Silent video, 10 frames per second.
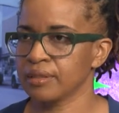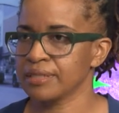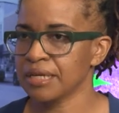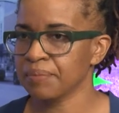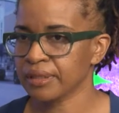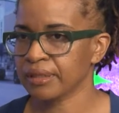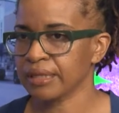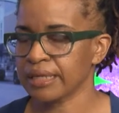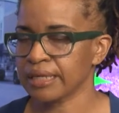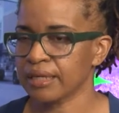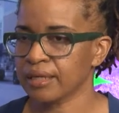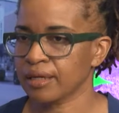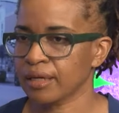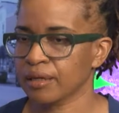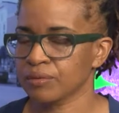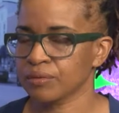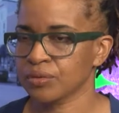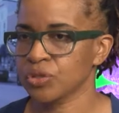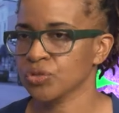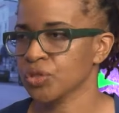typically, uh,
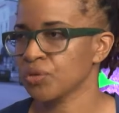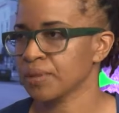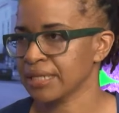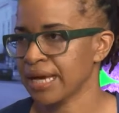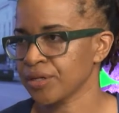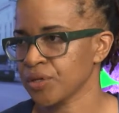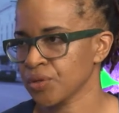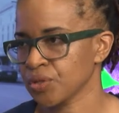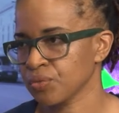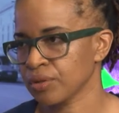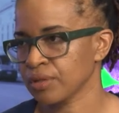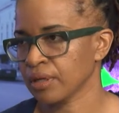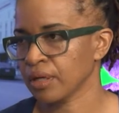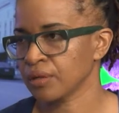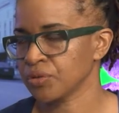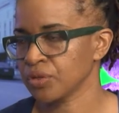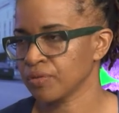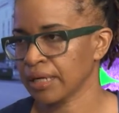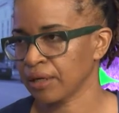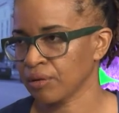children who are diagnosed with uh,
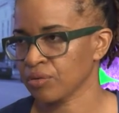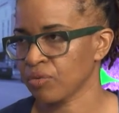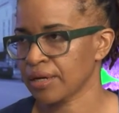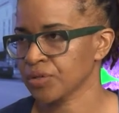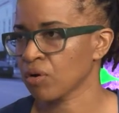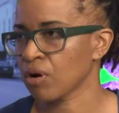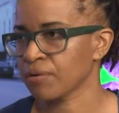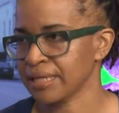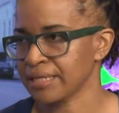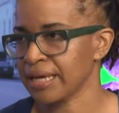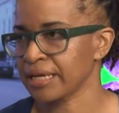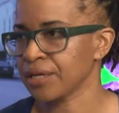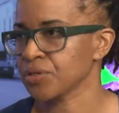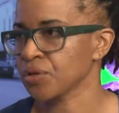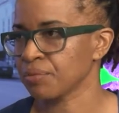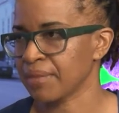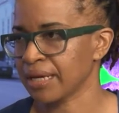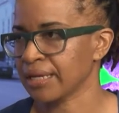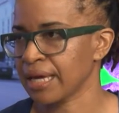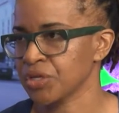juvenile arthritis are already taking certain
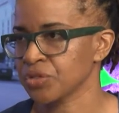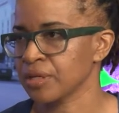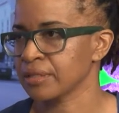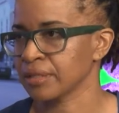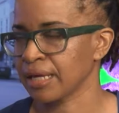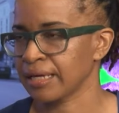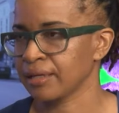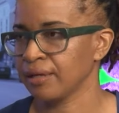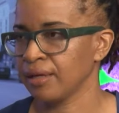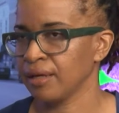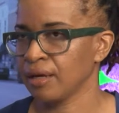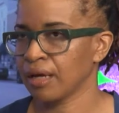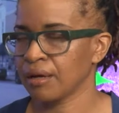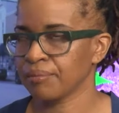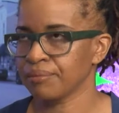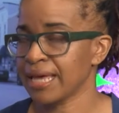medications like um,